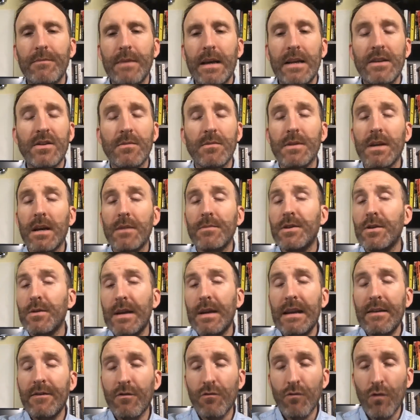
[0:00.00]
And sometimes you can
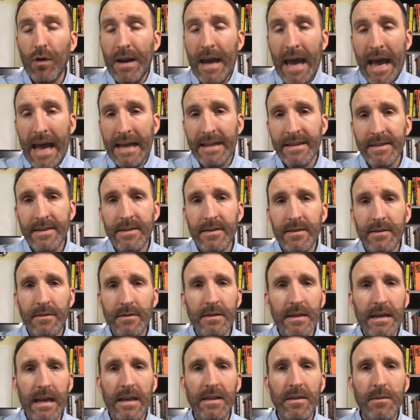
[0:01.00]
even run ads
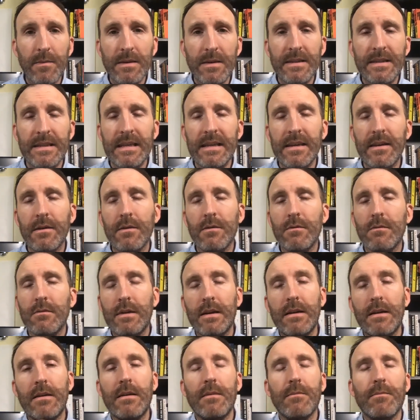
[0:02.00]
to get them to see you
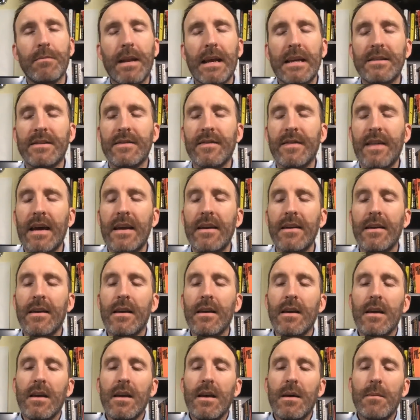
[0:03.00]
in place of that.
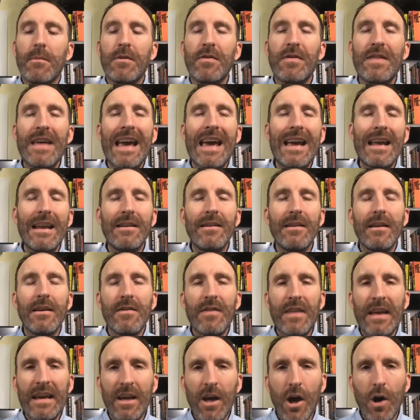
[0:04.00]
But then
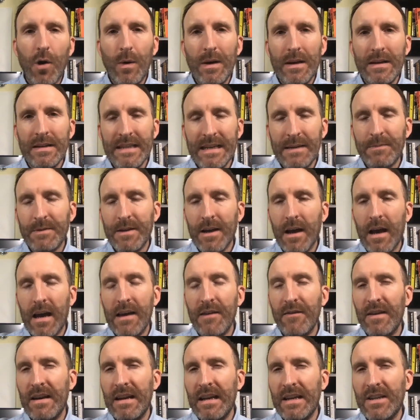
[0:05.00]
they go in deep
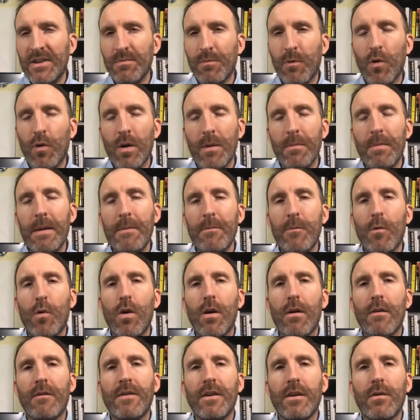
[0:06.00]
dive and explore a bit
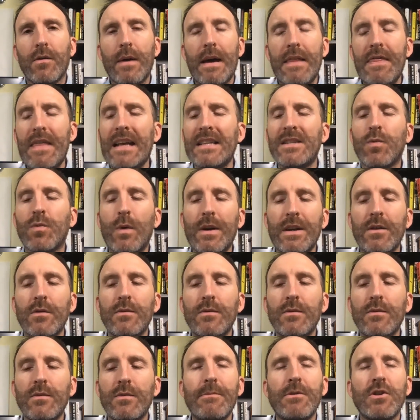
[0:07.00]
more of you. And that's where you
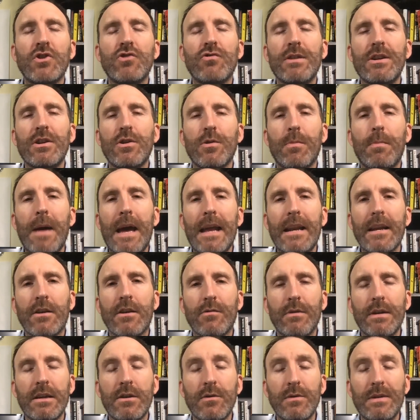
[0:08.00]
demonstrate your
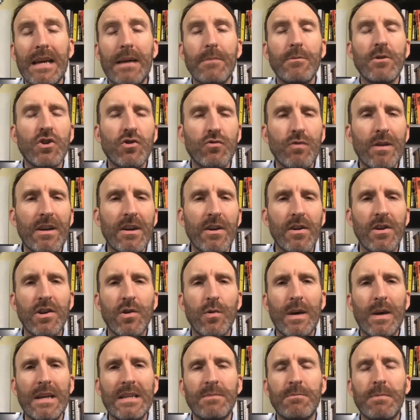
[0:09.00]
pedigree. You demonstrate
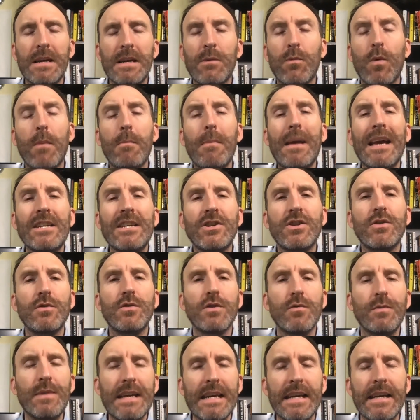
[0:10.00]
your USP, what makes you
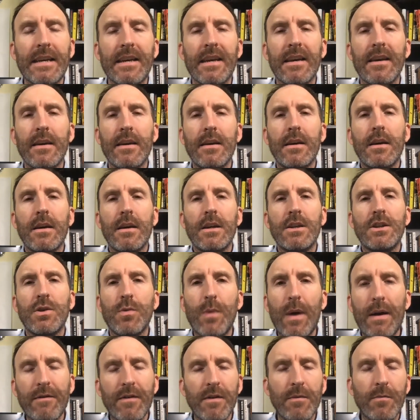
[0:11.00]
unique
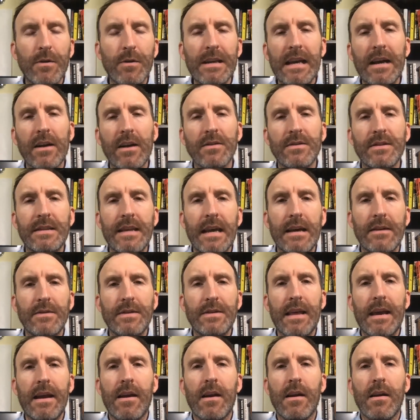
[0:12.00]
to everybody else out
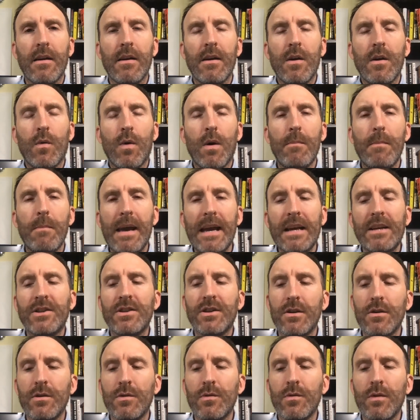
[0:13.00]
there, what makes
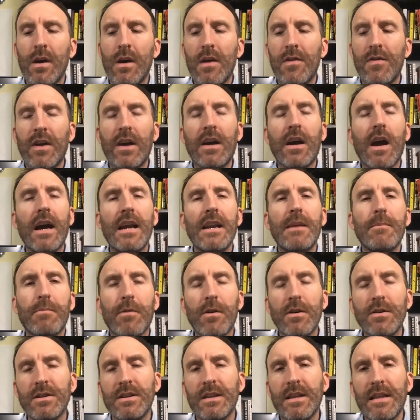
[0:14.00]
you the kind of
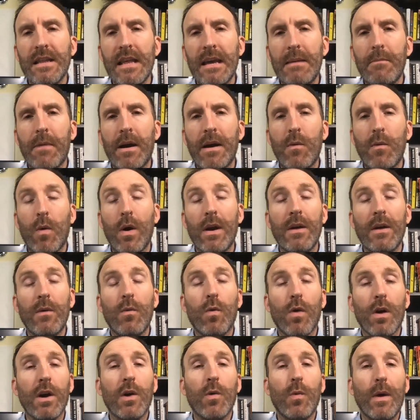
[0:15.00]
person they might want to
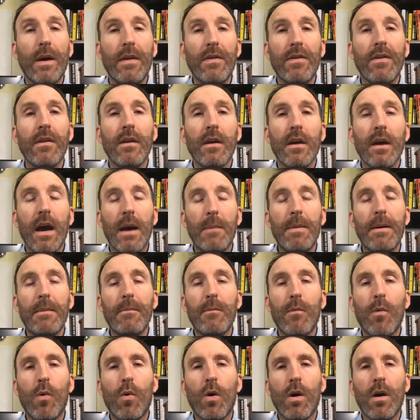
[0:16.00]
work with a bit
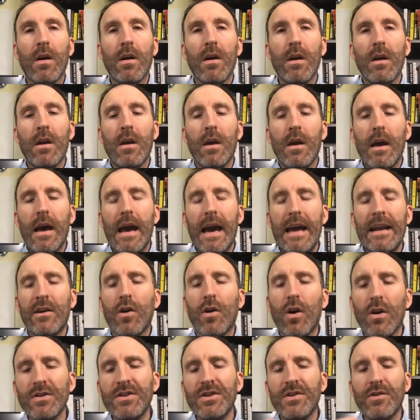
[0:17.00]
more. And it
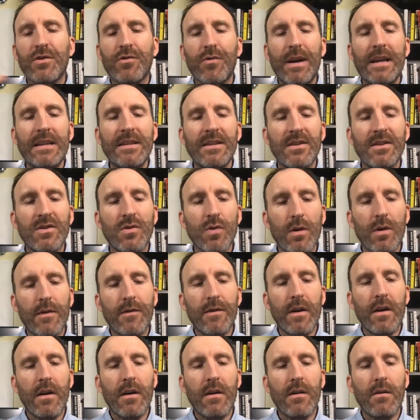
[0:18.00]
also creates a sort of
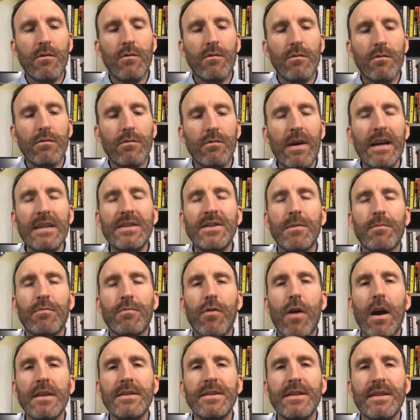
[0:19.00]
a
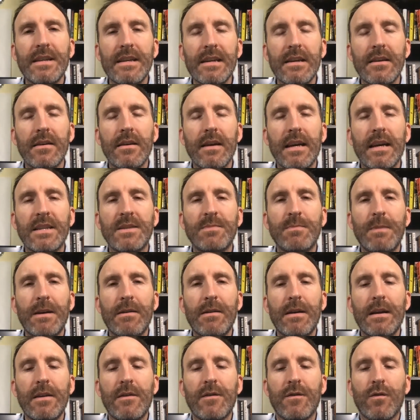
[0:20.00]
reciprocity
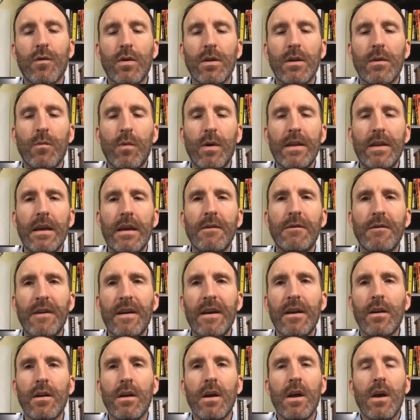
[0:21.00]
experience for them where they
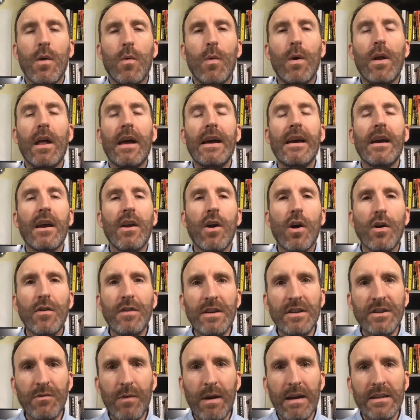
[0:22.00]
feel, well, I got all
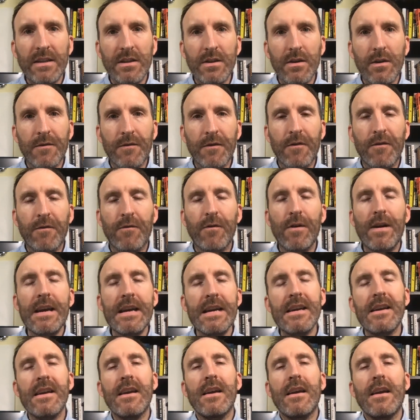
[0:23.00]
this great stuff for
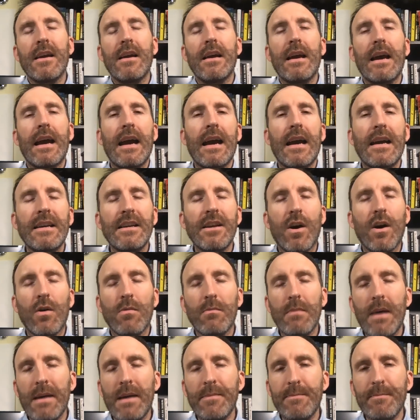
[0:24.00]
free.
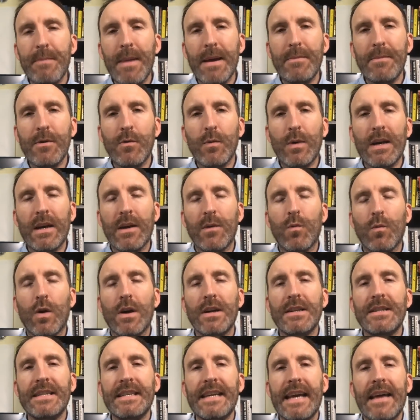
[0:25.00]
Maybe we can
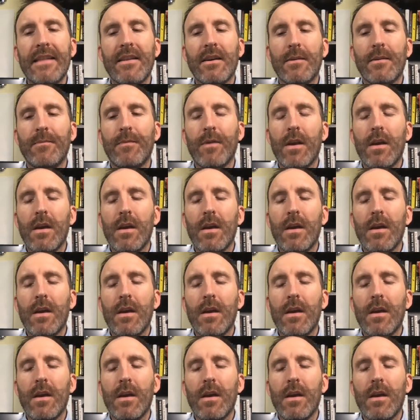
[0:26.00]
work together.